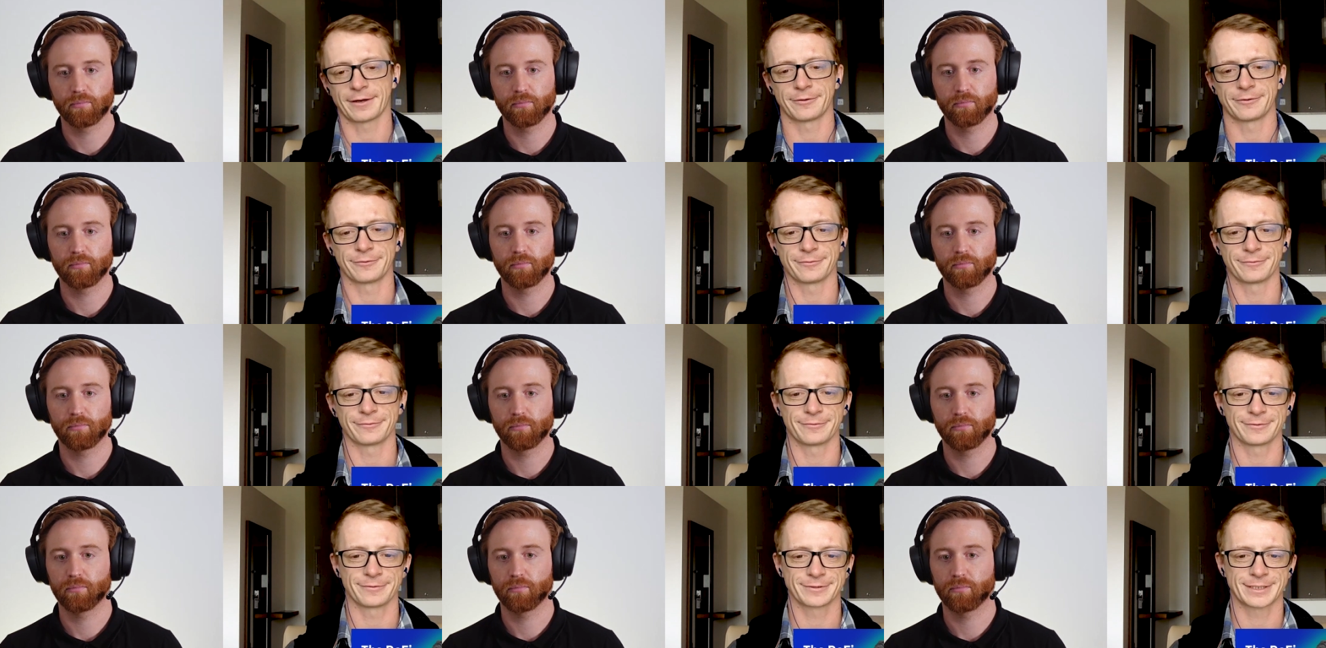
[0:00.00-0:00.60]

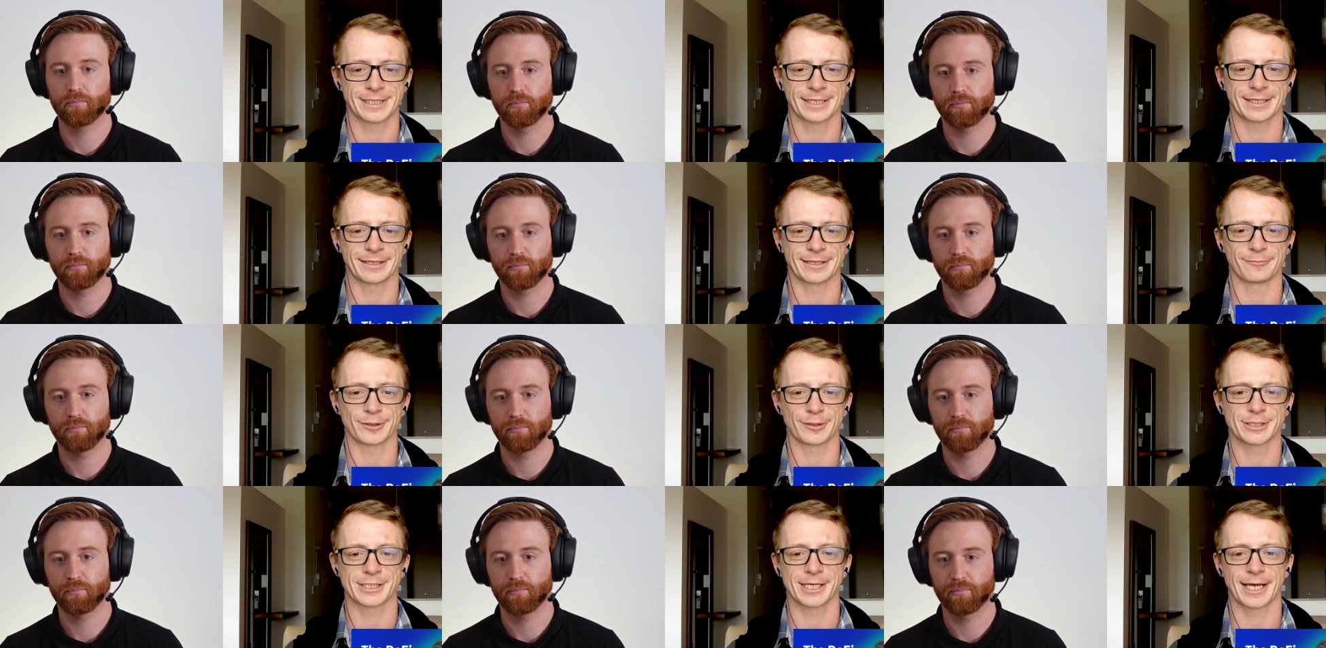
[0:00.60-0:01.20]
Speaker 1: who
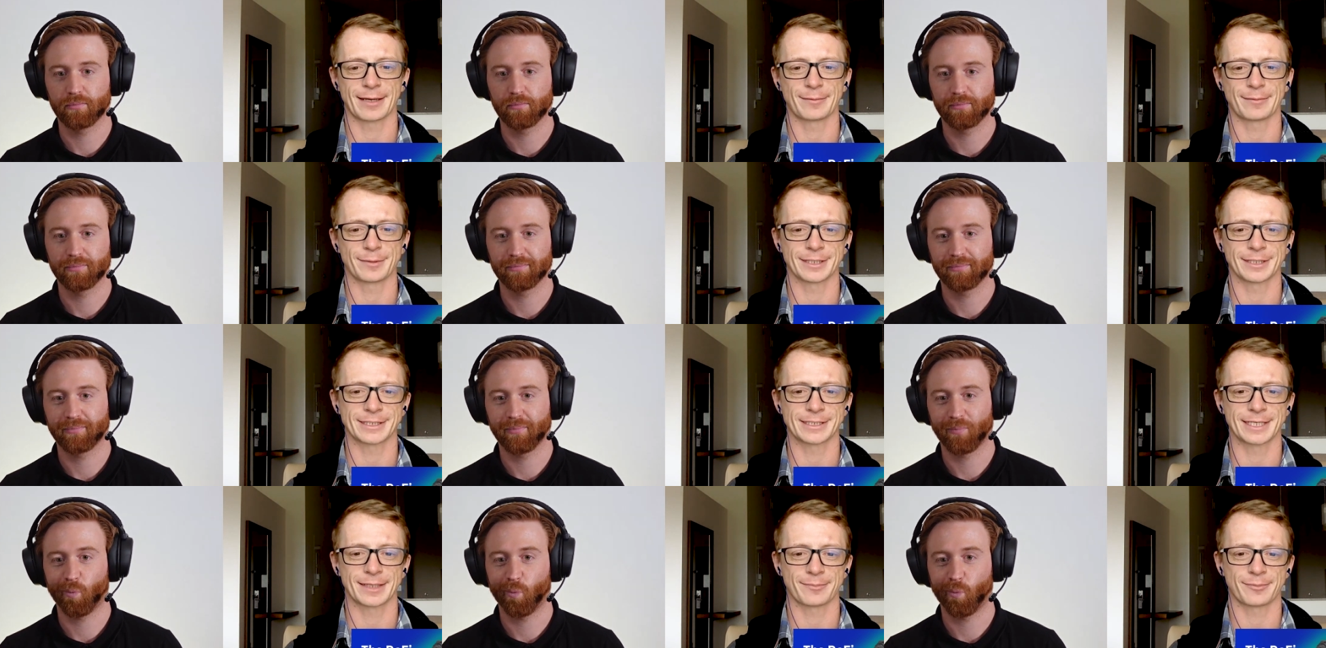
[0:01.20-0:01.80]
staking which side, but
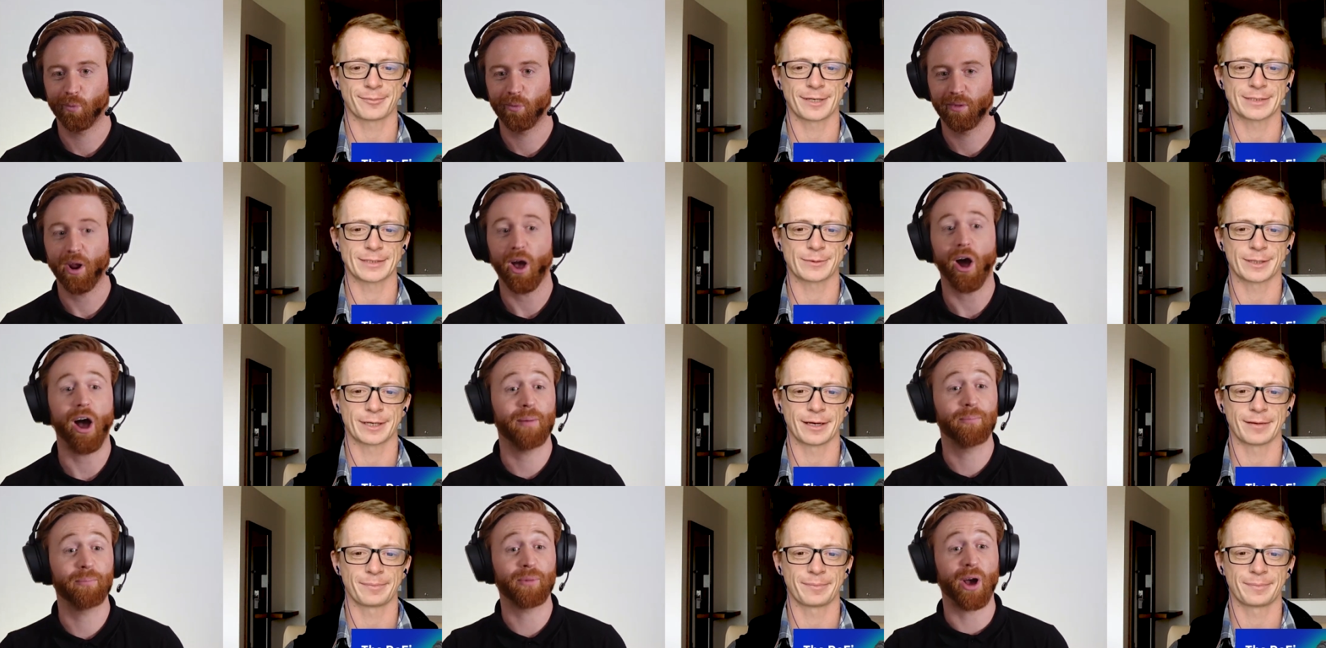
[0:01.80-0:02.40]
let's say the price
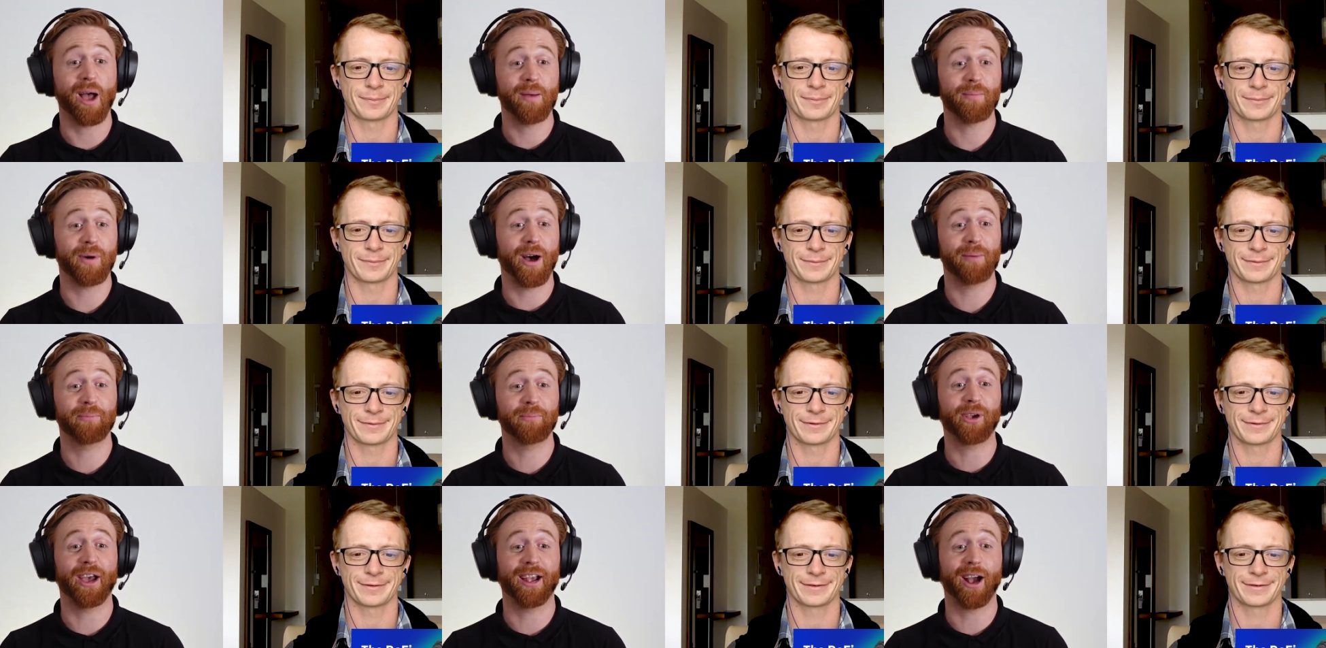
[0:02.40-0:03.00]
went up. I'm
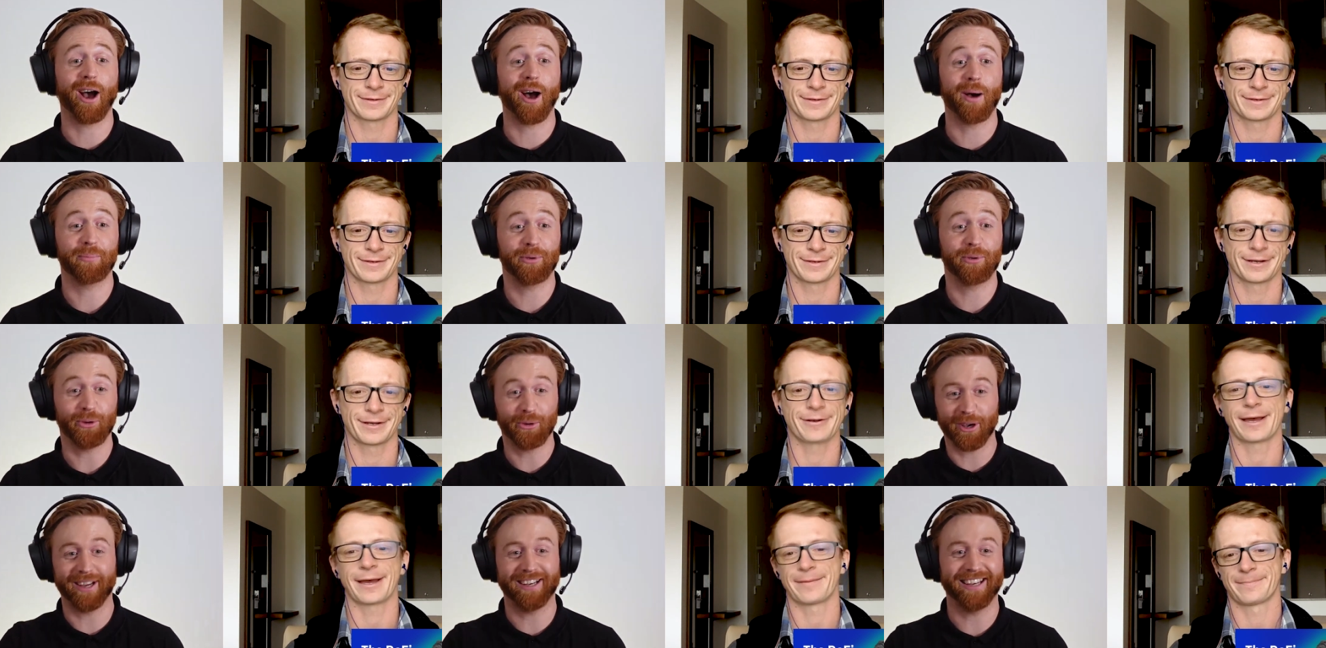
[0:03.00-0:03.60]
Speaker 2: I'm, I'm going
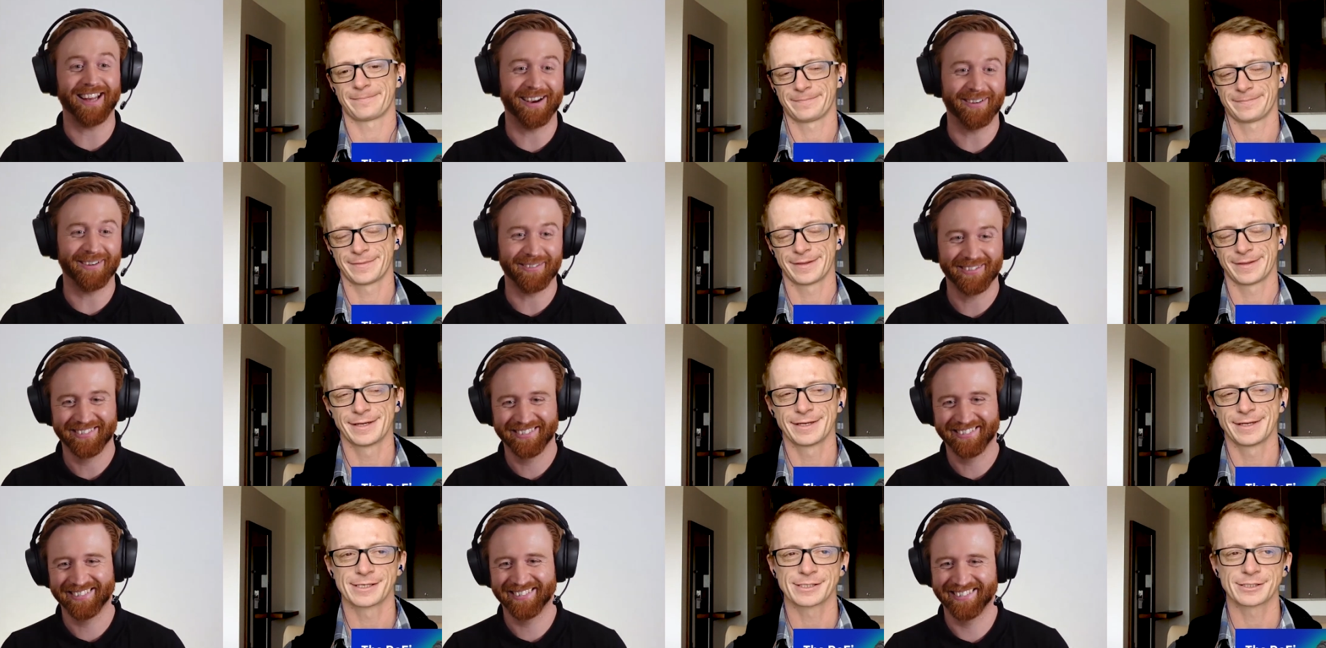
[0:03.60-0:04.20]
up. Okay. You're going
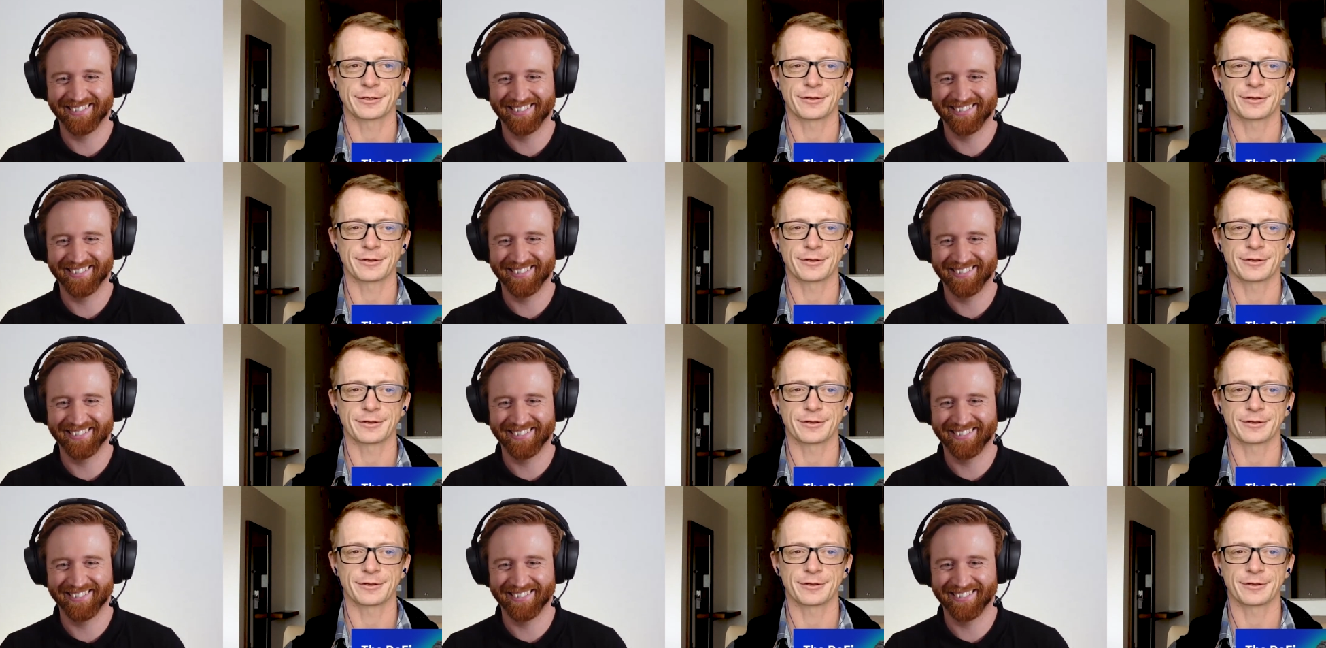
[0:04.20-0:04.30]
down.
Speaker 1: So